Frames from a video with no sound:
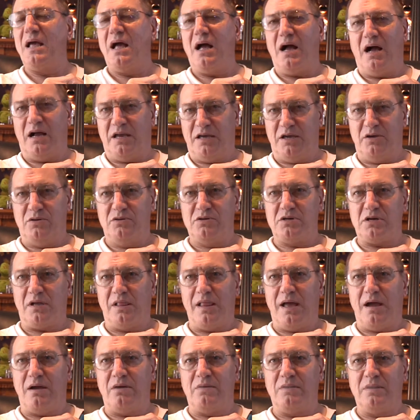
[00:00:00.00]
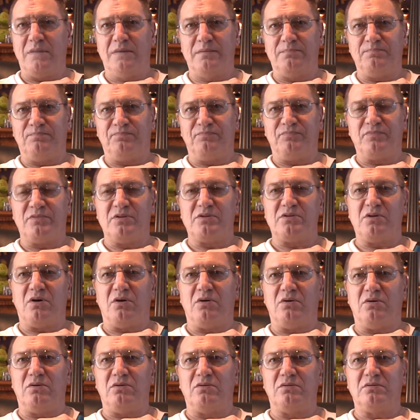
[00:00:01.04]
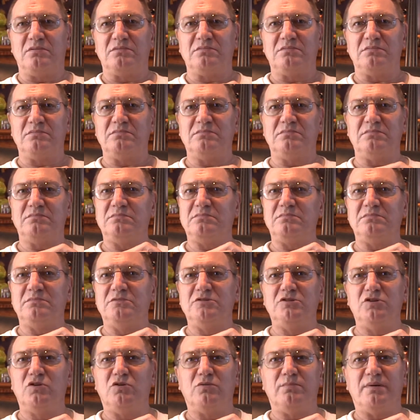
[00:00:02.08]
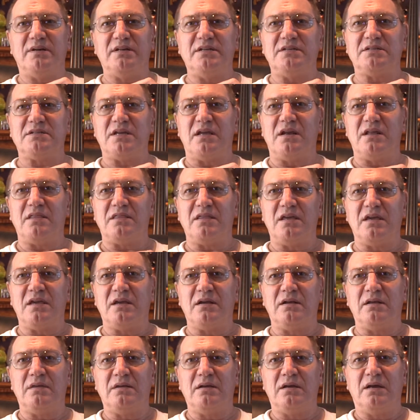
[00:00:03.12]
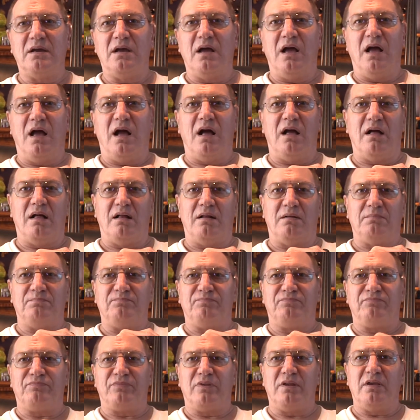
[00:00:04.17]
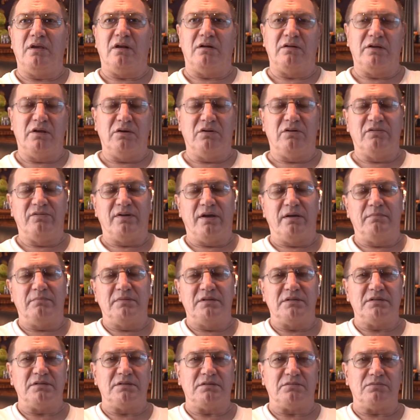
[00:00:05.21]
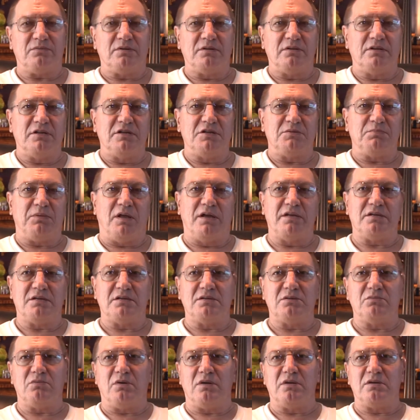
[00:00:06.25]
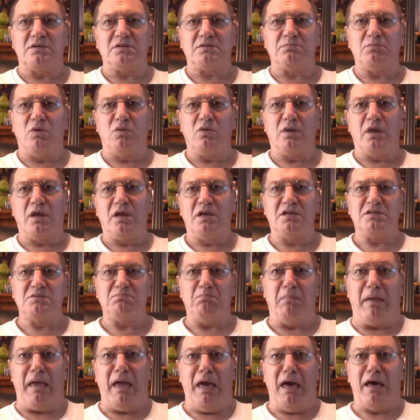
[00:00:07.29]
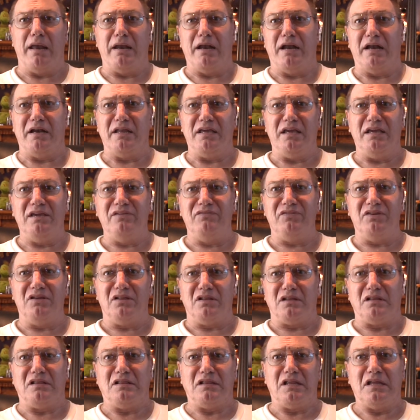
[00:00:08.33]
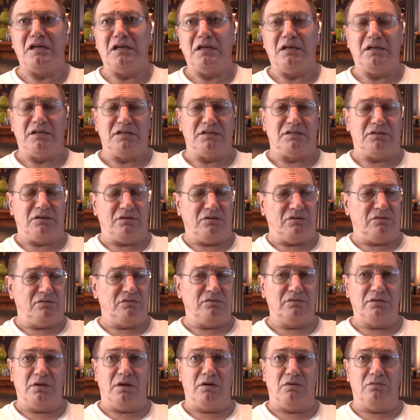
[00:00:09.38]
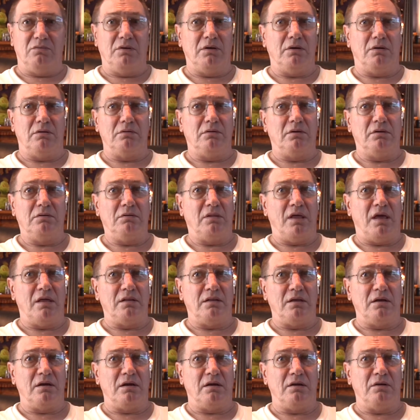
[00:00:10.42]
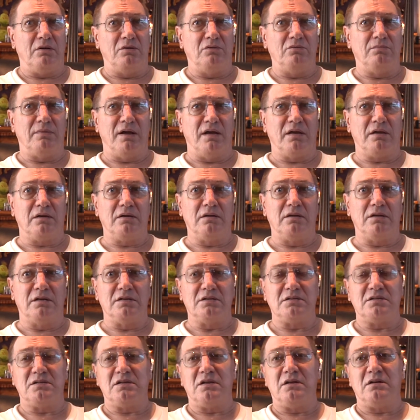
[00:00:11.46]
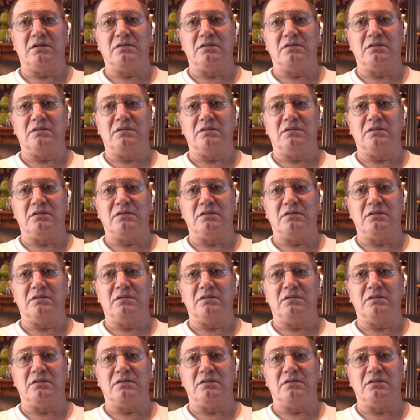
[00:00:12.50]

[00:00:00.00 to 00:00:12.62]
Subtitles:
a huge cloud, so nobody said a thing. U of M is one of these places where smoking is bad and evil. So we don't do that there. Oh my goodness,